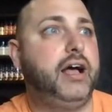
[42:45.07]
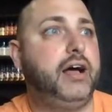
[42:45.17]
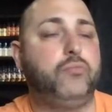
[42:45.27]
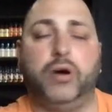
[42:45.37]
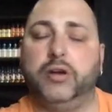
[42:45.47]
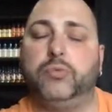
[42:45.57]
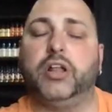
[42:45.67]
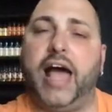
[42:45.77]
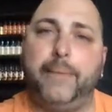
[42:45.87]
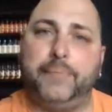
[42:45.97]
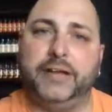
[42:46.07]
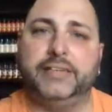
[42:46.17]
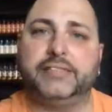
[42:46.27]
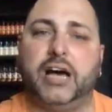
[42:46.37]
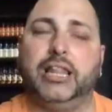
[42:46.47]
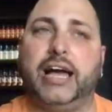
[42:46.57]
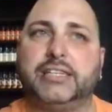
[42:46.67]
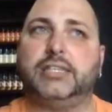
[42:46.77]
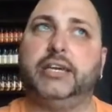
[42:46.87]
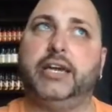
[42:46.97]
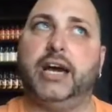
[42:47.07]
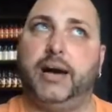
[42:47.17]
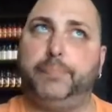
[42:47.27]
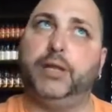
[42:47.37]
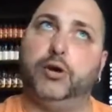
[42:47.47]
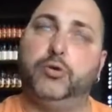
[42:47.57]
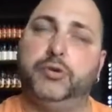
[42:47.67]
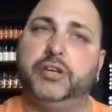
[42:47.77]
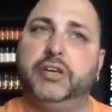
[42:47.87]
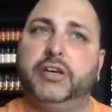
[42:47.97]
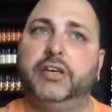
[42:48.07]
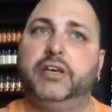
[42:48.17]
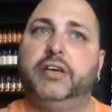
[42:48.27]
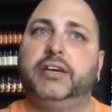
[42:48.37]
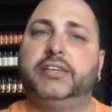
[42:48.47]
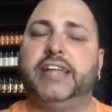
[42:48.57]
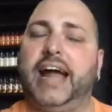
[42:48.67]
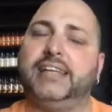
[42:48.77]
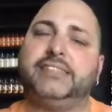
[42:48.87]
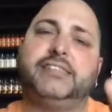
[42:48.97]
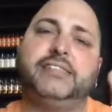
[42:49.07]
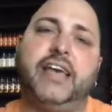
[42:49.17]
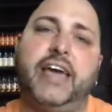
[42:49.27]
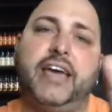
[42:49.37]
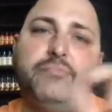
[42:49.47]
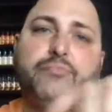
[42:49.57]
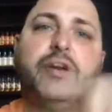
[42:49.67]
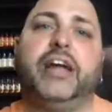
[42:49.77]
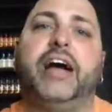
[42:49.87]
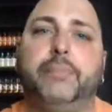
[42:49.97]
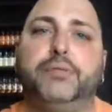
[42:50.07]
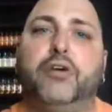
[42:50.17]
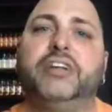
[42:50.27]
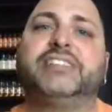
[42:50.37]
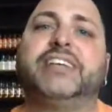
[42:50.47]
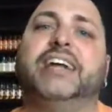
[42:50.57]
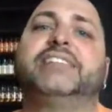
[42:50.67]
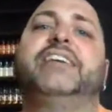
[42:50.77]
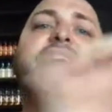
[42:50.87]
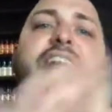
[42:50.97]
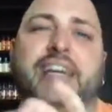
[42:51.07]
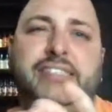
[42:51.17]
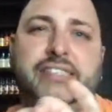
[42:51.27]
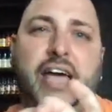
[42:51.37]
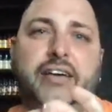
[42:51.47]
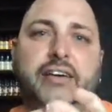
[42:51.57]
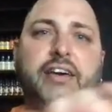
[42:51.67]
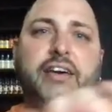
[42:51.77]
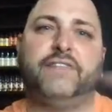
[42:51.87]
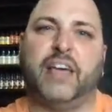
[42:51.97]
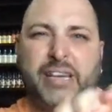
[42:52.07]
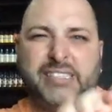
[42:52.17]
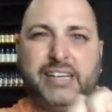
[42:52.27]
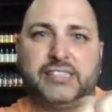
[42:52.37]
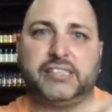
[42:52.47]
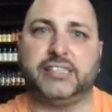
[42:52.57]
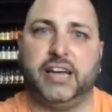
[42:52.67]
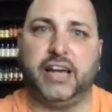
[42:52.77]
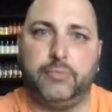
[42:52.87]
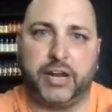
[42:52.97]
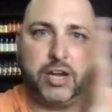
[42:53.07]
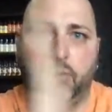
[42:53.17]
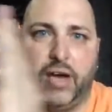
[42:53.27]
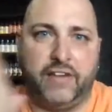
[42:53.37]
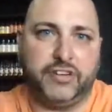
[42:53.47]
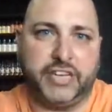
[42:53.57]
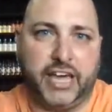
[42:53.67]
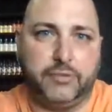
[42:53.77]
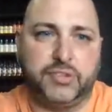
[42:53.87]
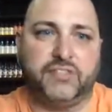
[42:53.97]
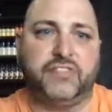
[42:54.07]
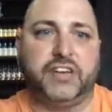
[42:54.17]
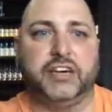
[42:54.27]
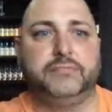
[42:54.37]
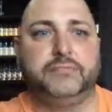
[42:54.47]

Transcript: what what'll happen is I'll actually upload because it has to say when I upload, it's got to say the next day, if that makes sense. Because I, I want to go every day with a video.